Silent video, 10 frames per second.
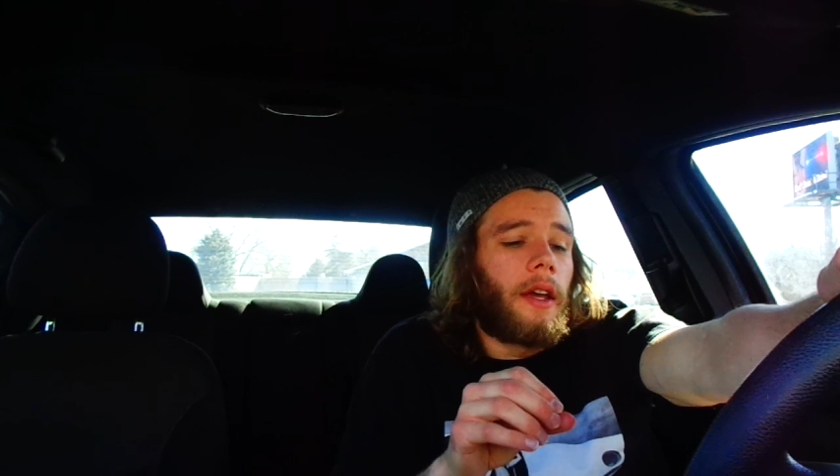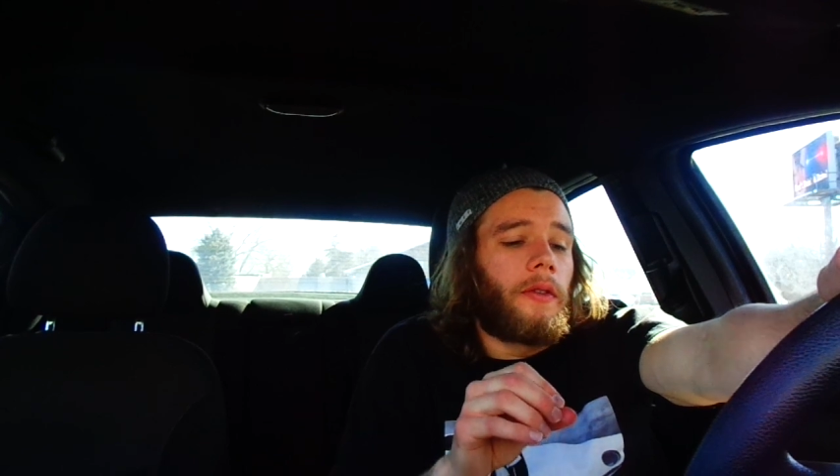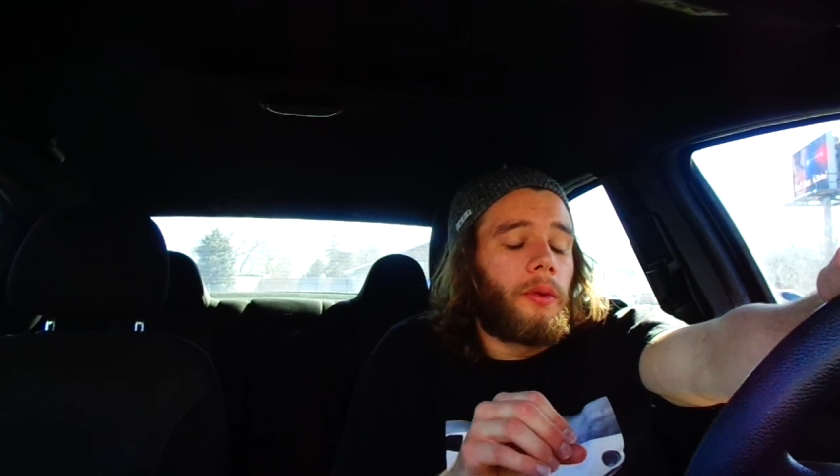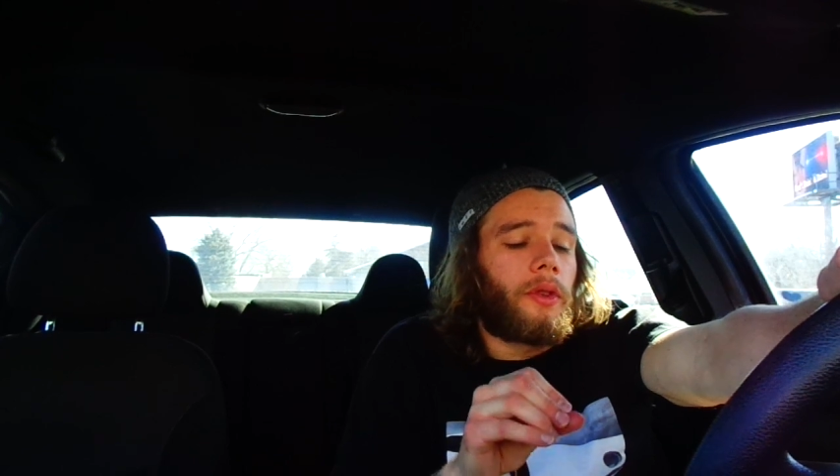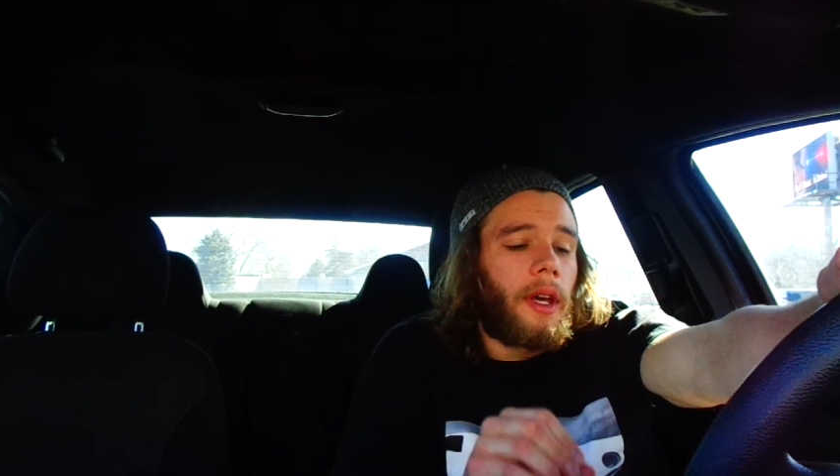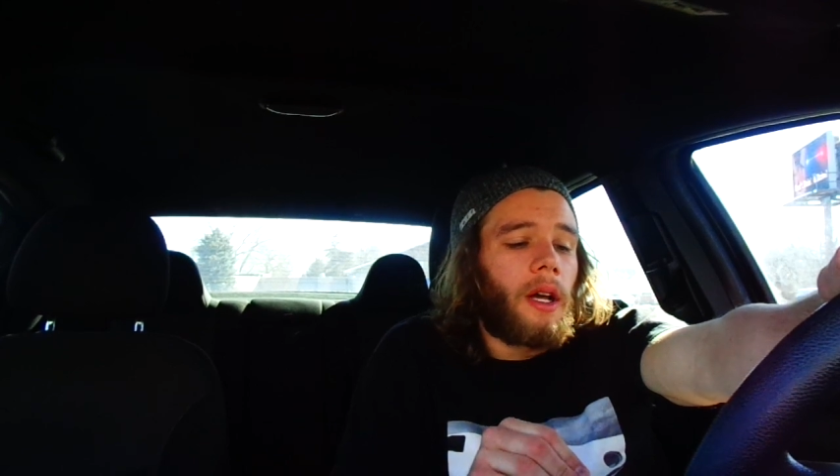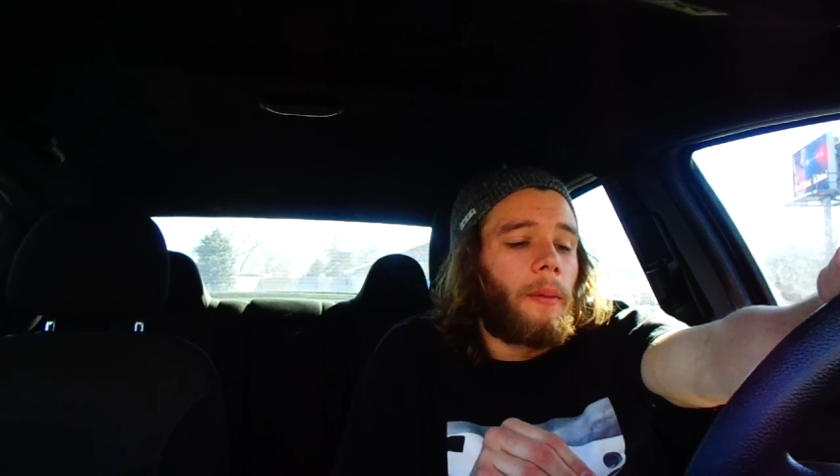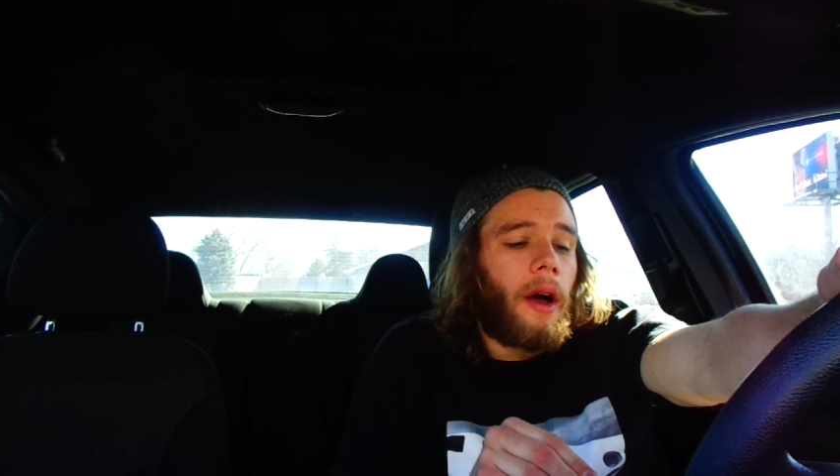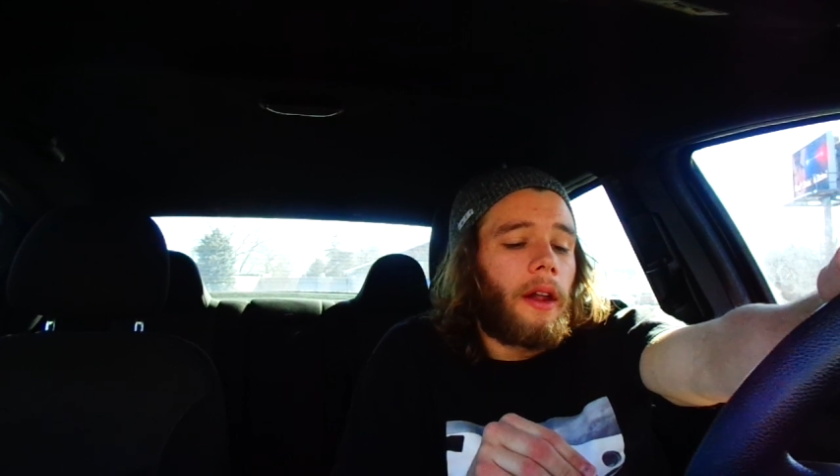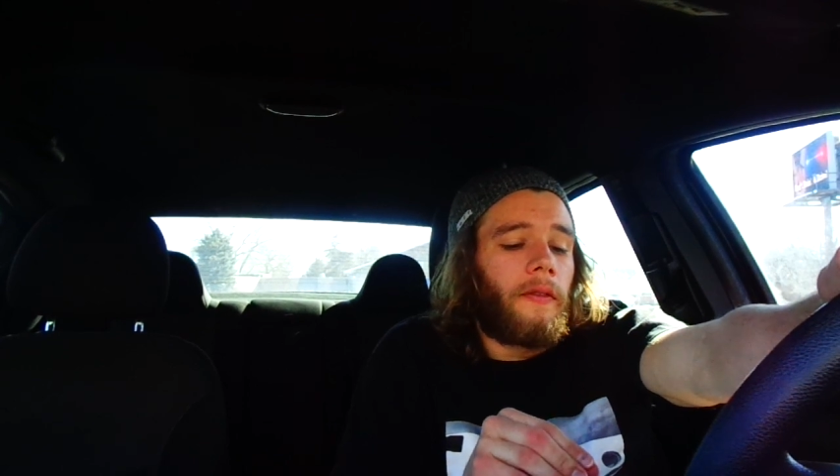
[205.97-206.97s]
if you think
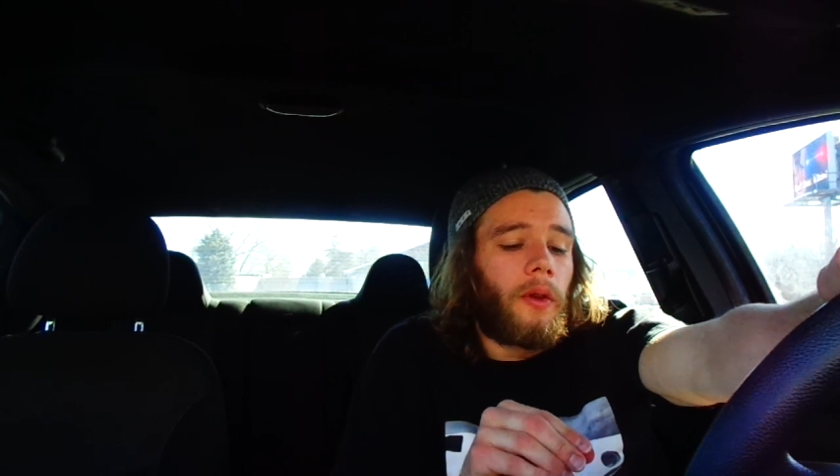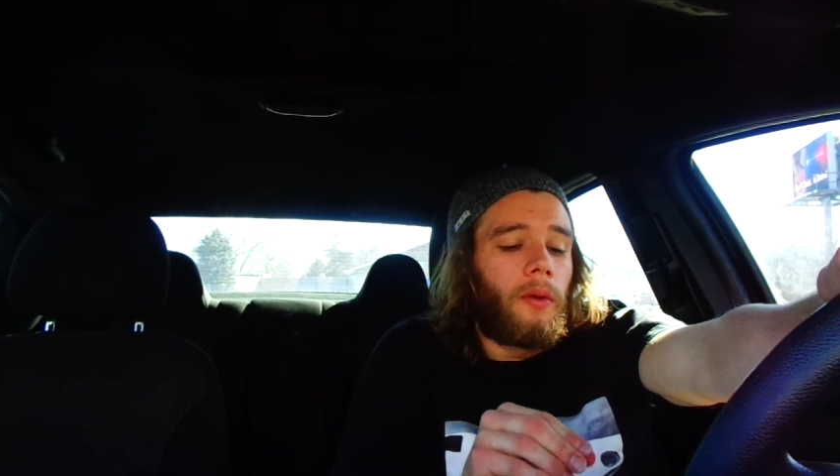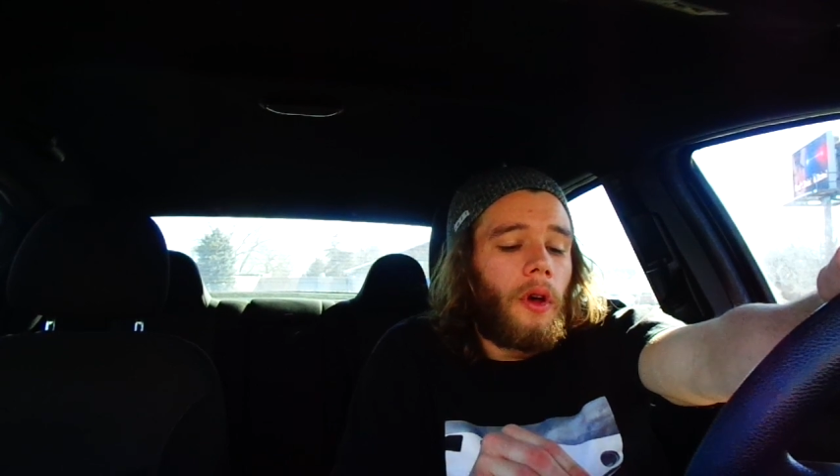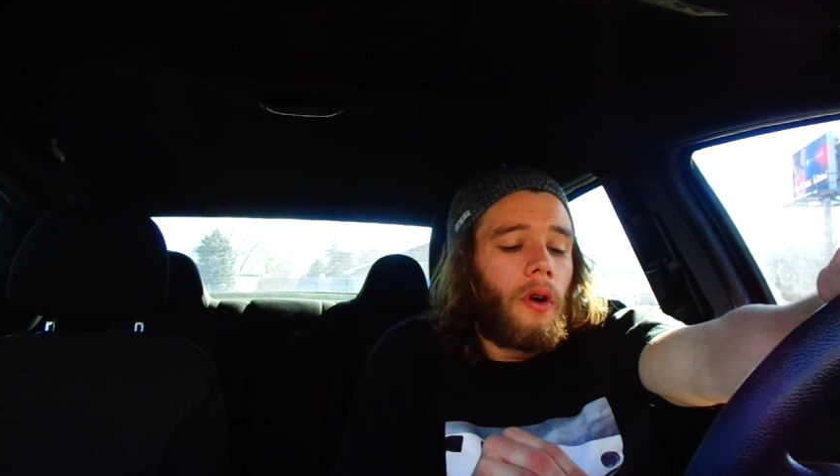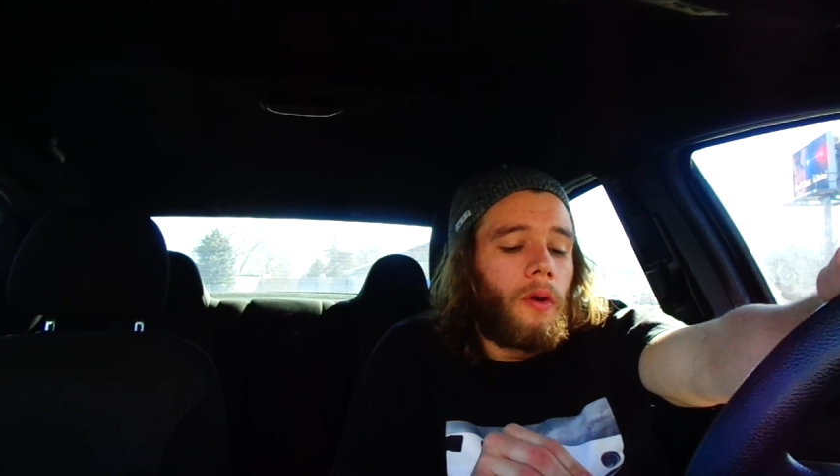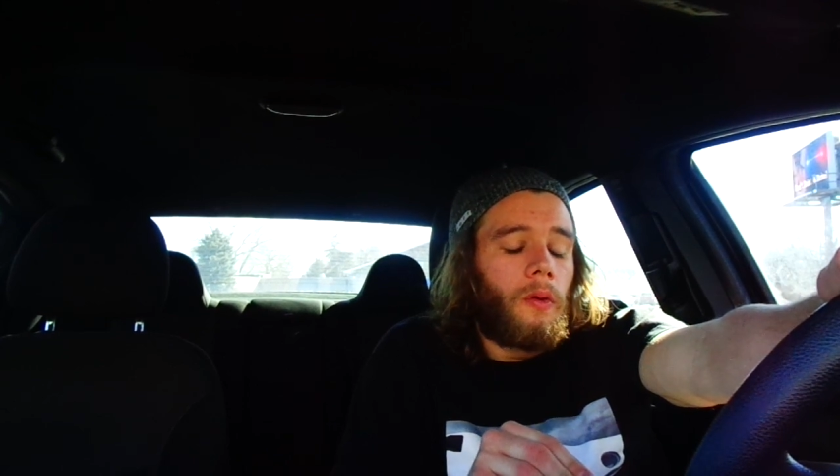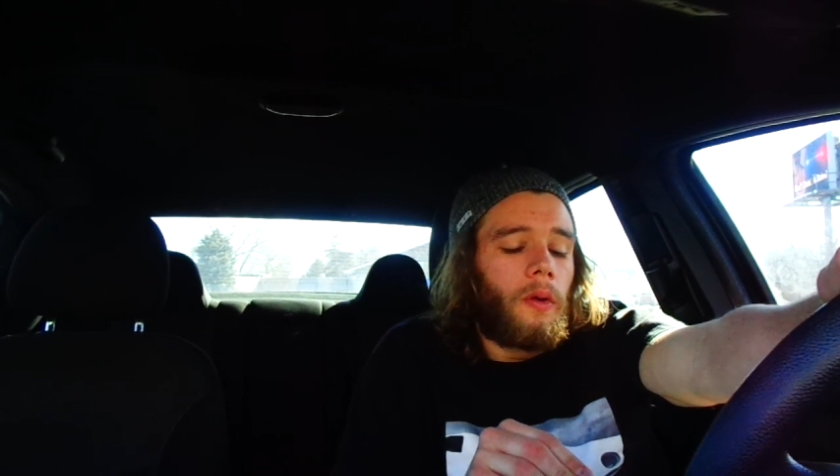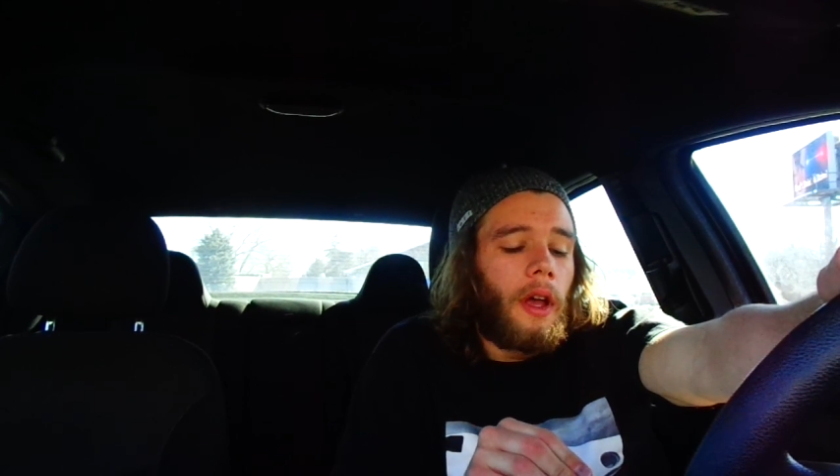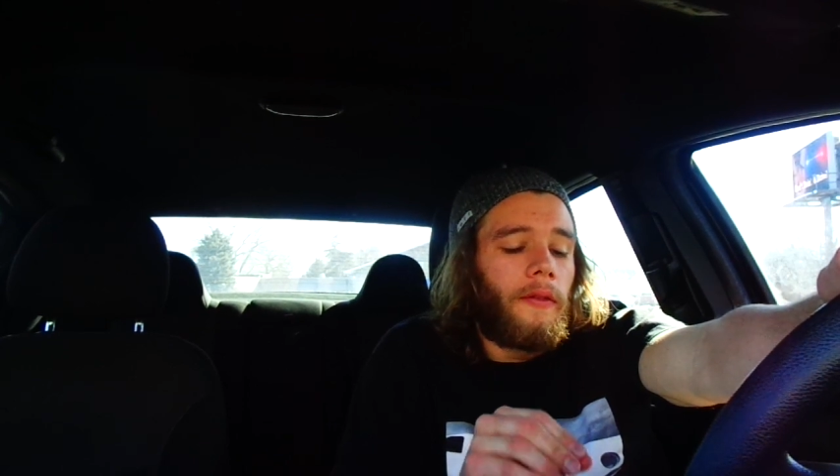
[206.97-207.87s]
about it, if you know,